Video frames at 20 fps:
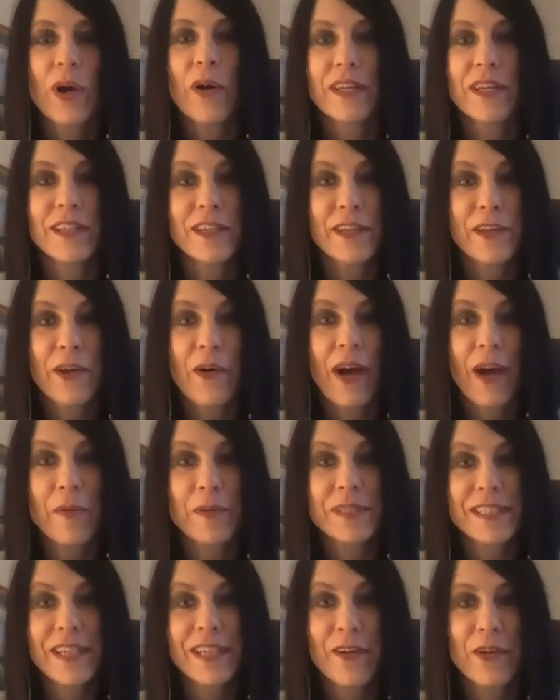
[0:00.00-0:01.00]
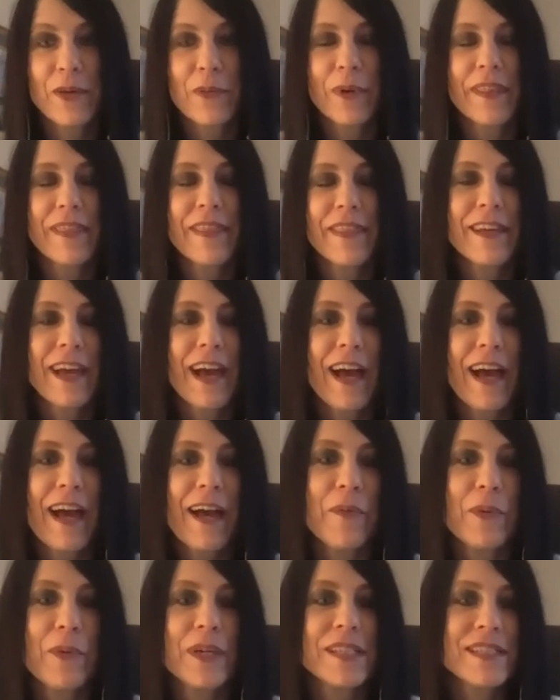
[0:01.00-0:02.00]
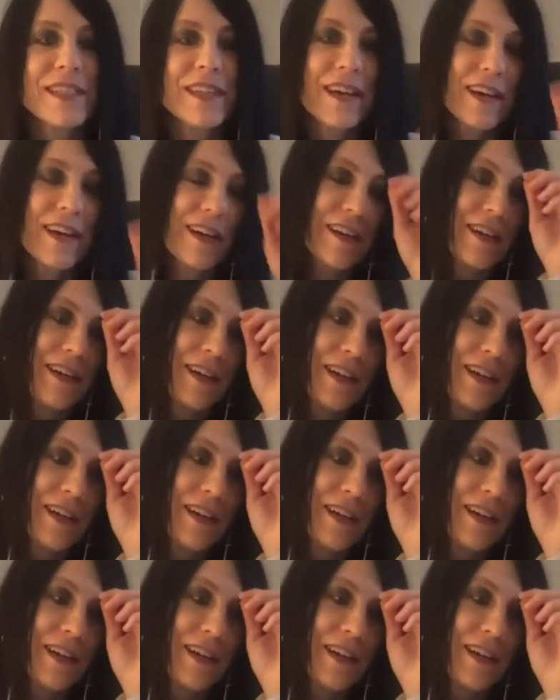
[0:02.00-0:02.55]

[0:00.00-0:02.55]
you know, I will tell you one thing. I was uh,